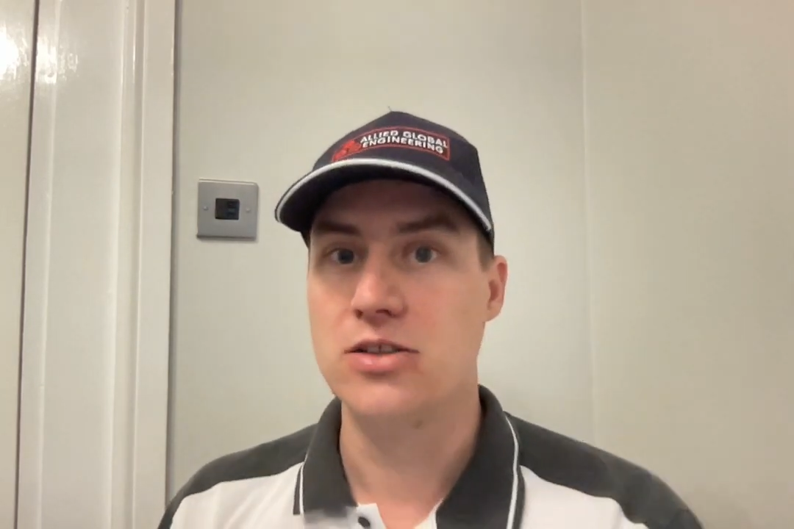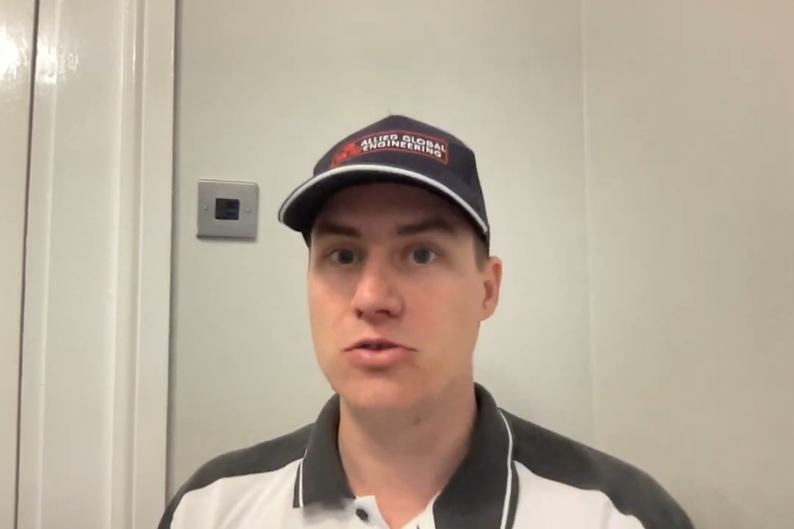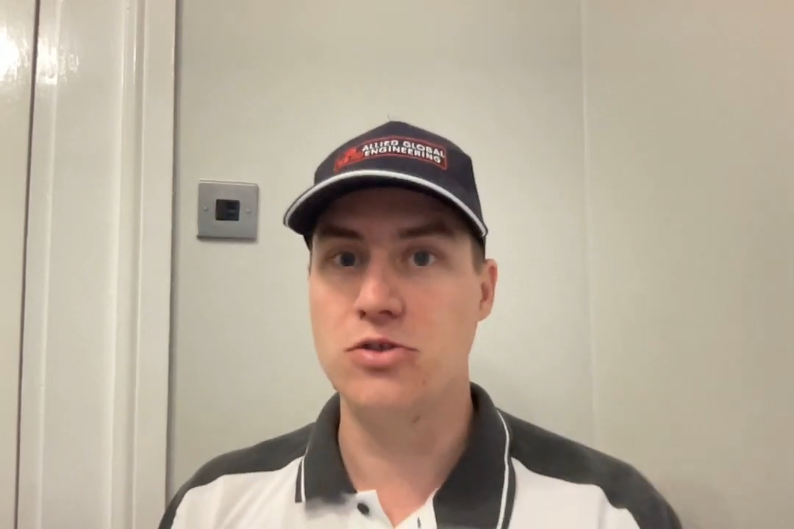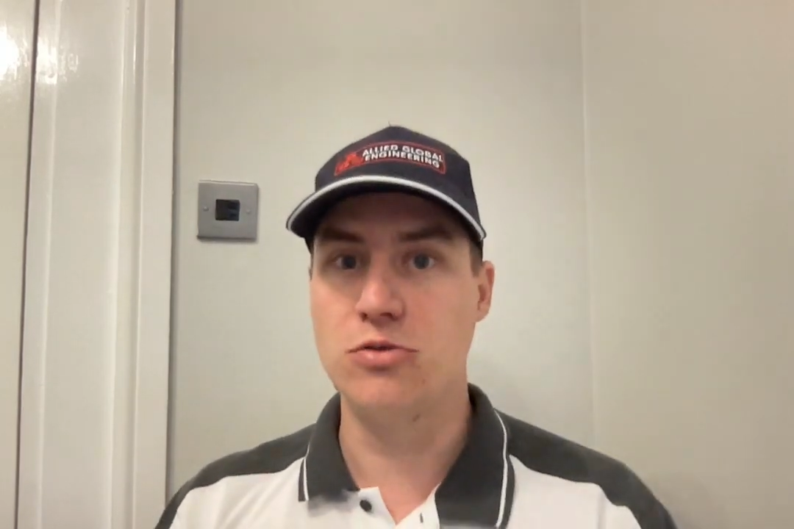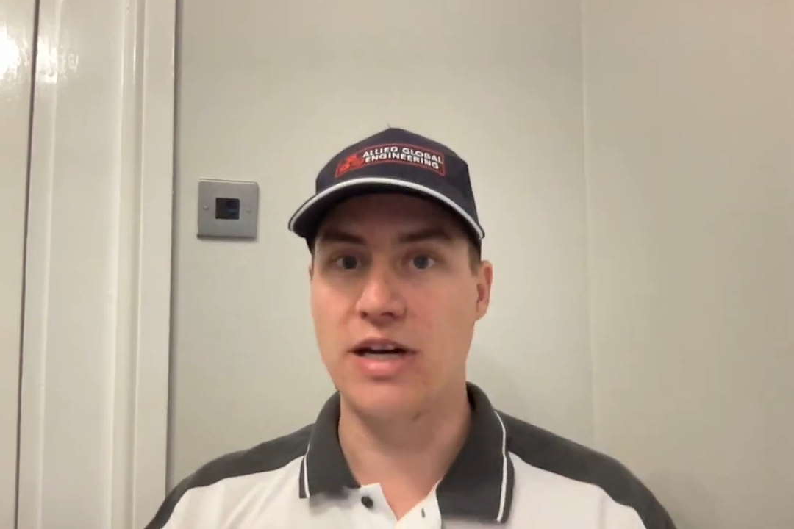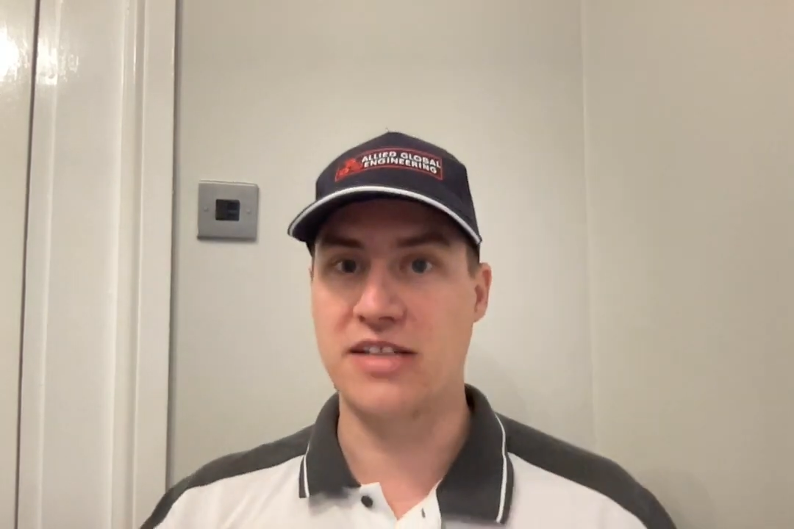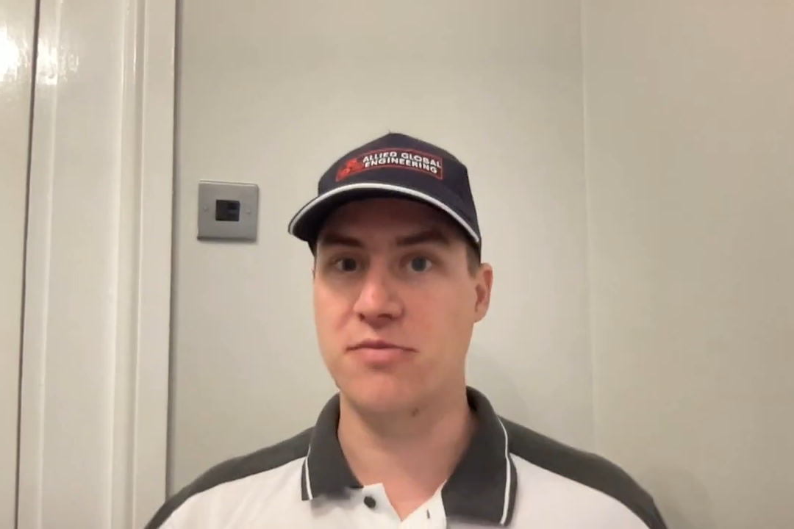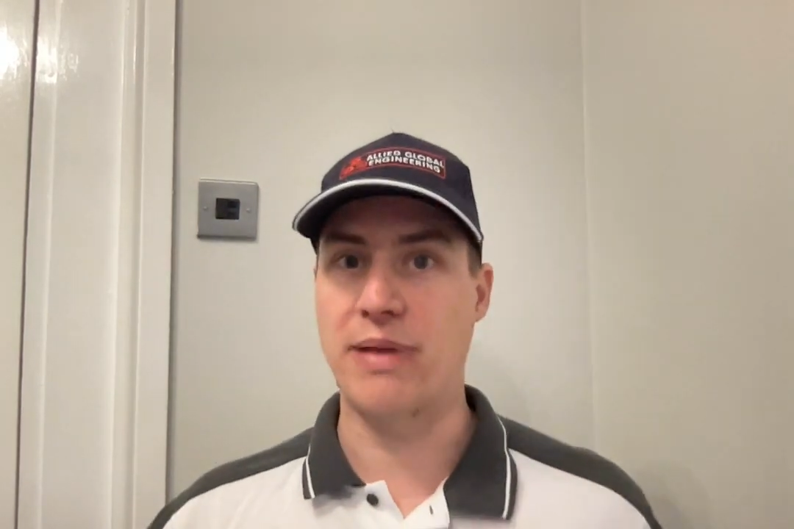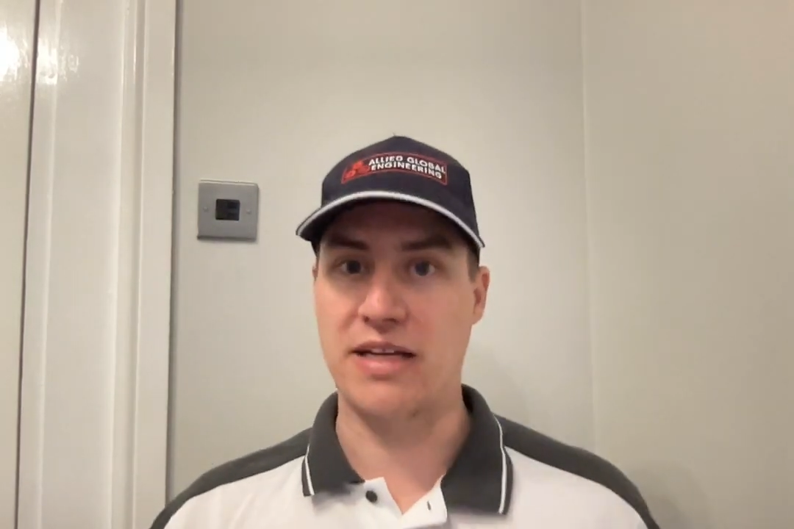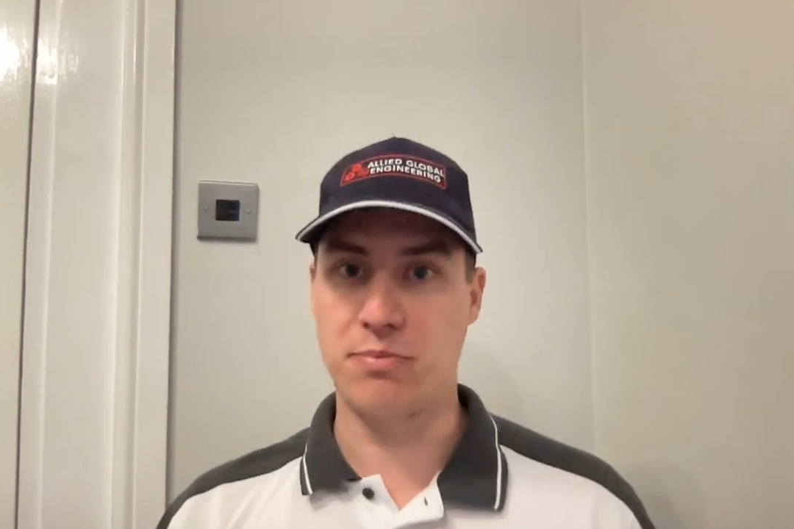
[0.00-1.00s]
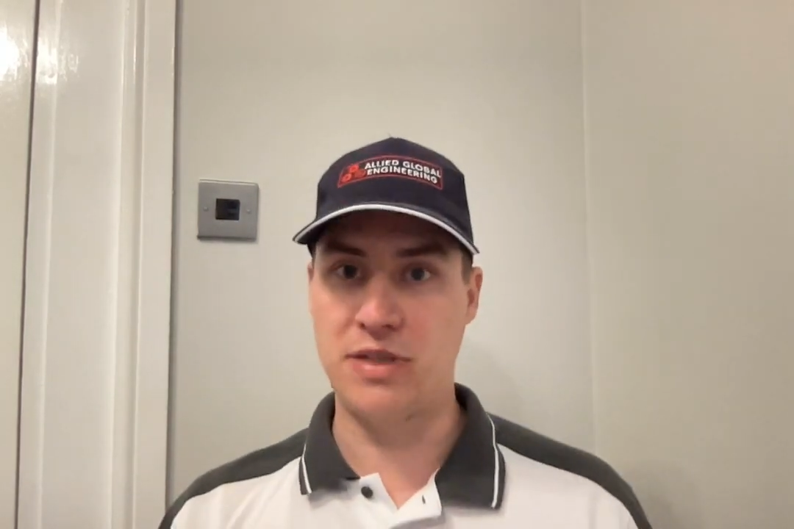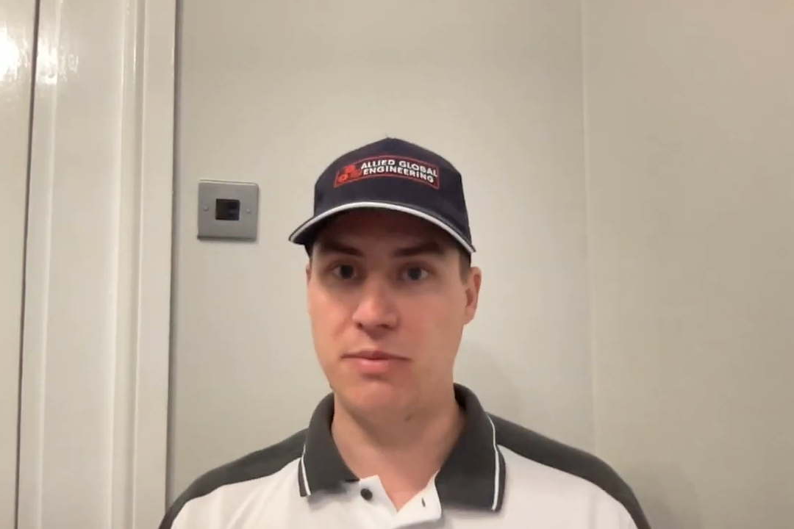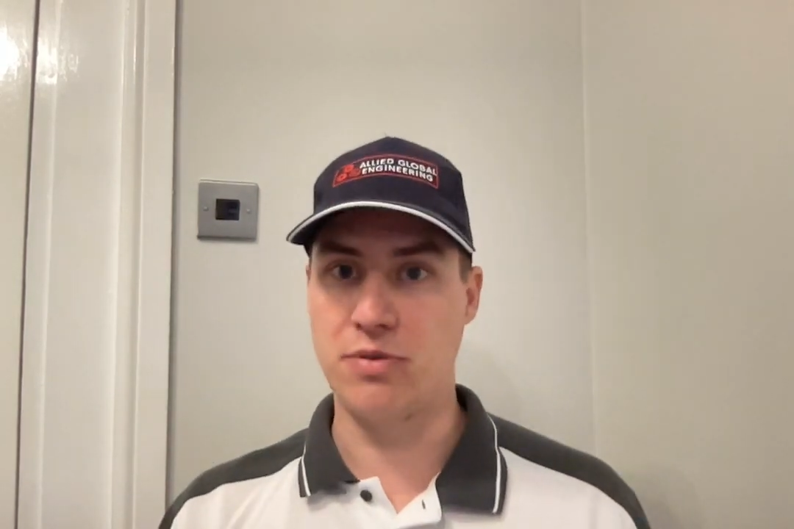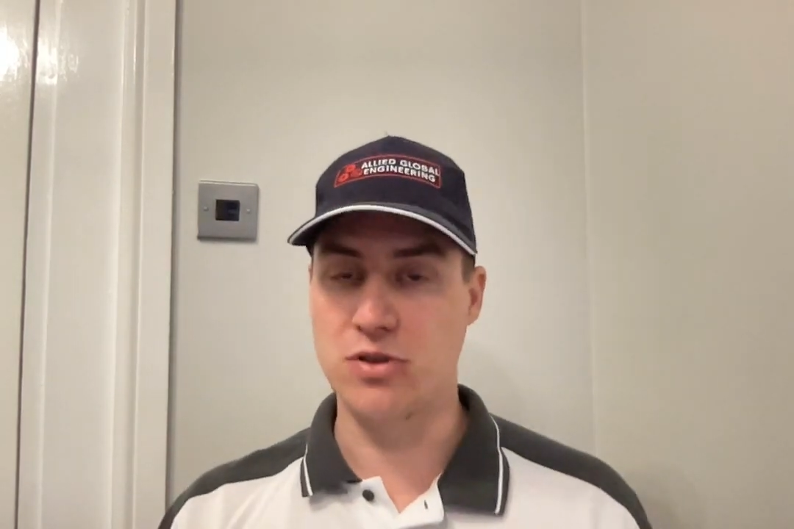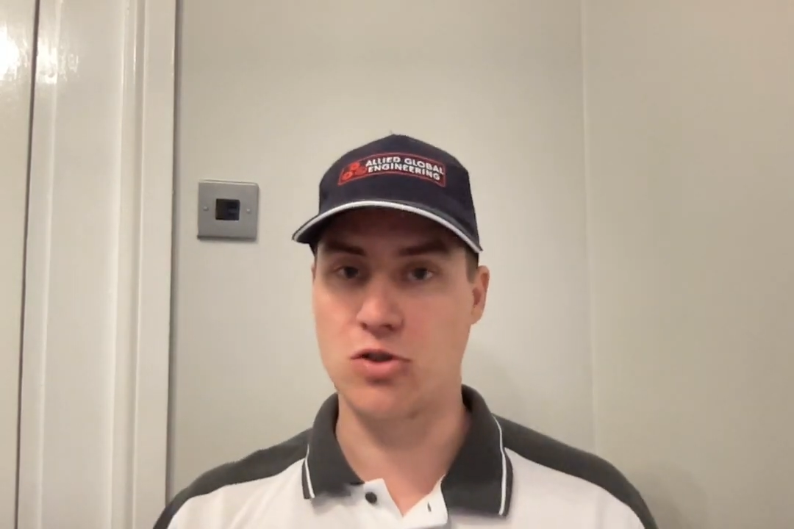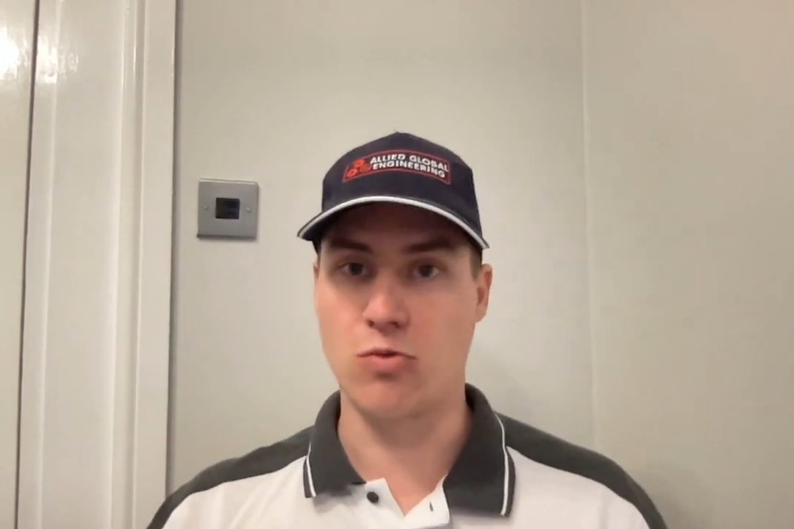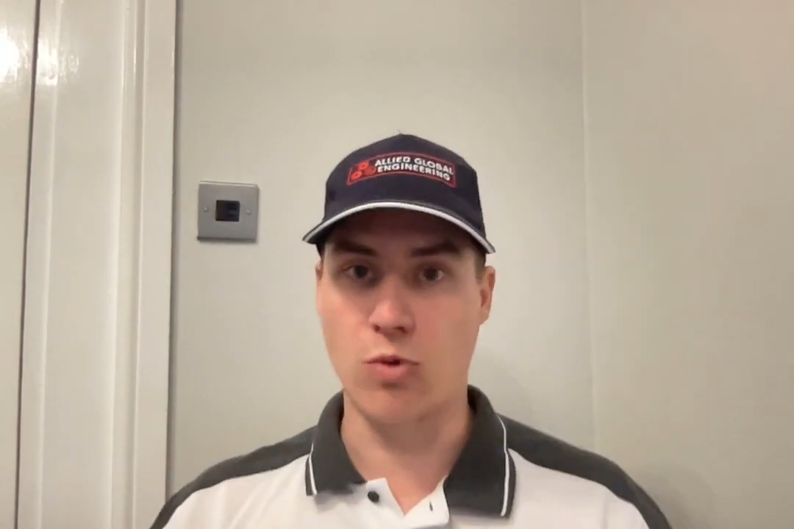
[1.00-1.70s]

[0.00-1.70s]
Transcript: Do you expect people to